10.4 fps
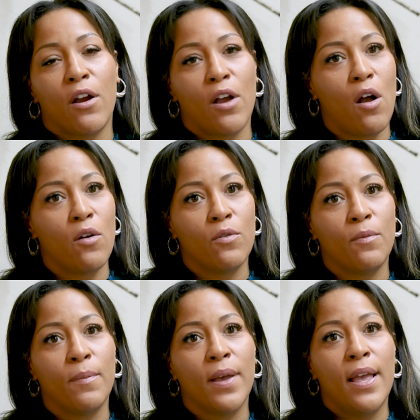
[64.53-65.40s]
our
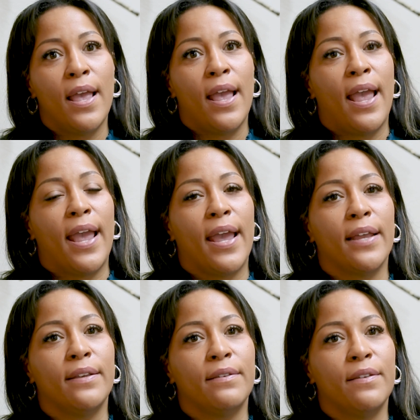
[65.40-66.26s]
home,
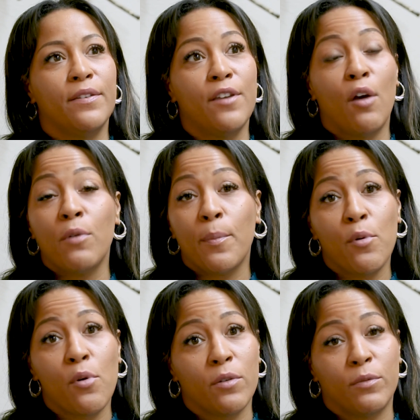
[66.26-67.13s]
and no
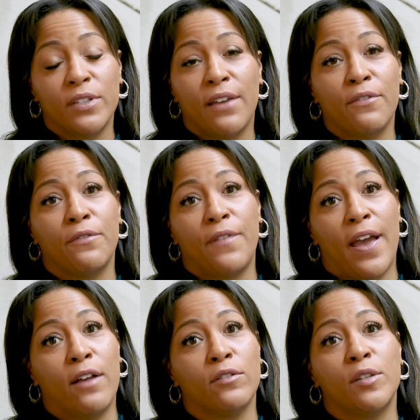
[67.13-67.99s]
report was ever
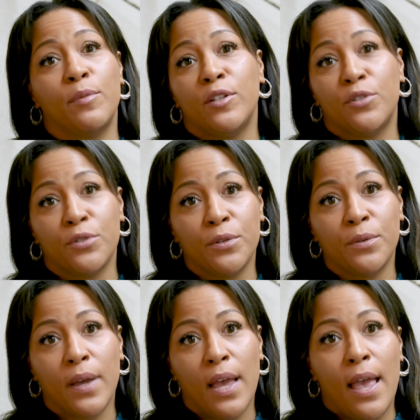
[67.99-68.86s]
found to be
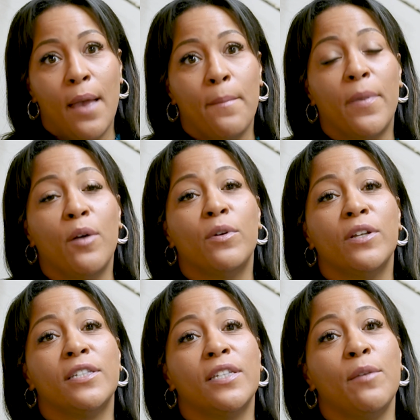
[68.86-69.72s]
true. But
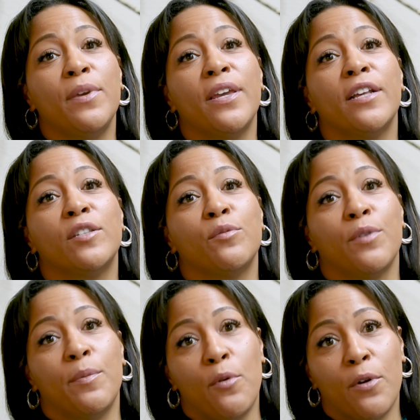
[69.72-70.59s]
when CPS
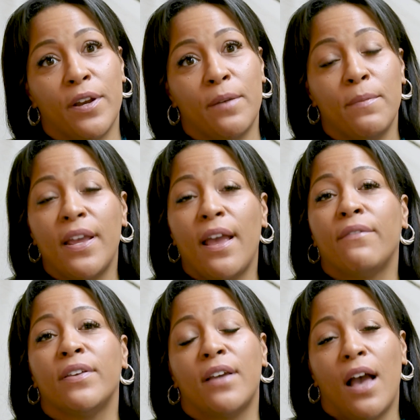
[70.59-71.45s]
reported me
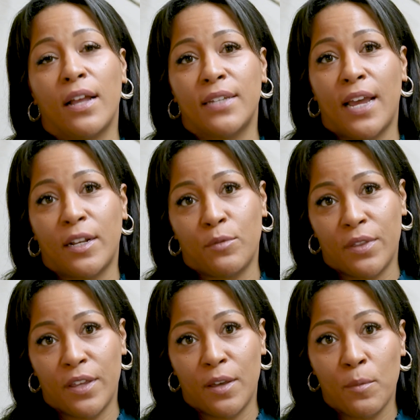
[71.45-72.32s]
having contact
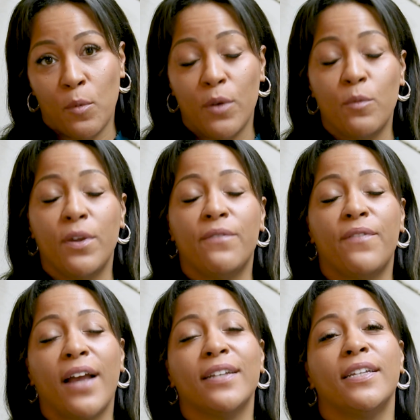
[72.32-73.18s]
with them, when we
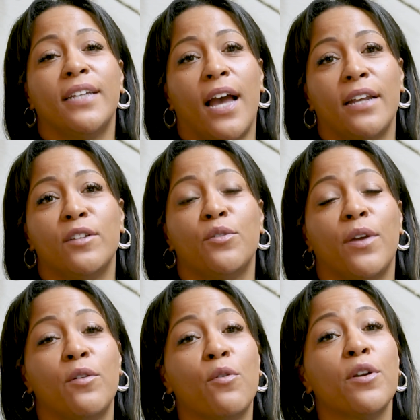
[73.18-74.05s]
finally got into
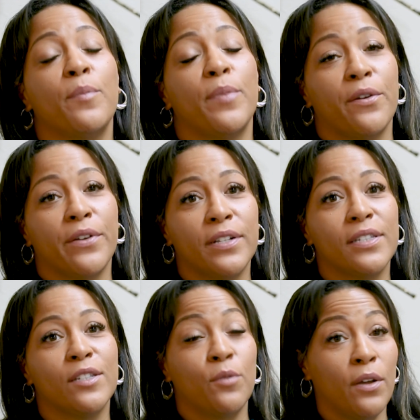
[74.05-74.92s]
a court
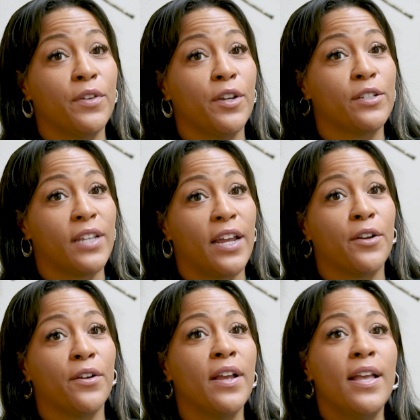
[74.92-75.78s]
appearance 12 years
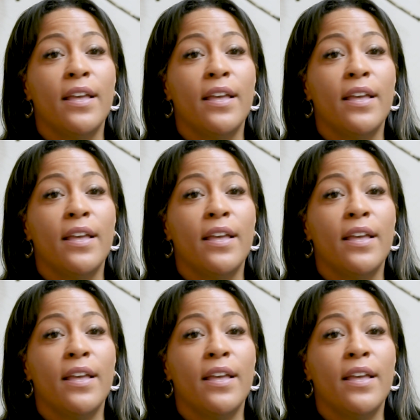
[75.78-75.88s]
later,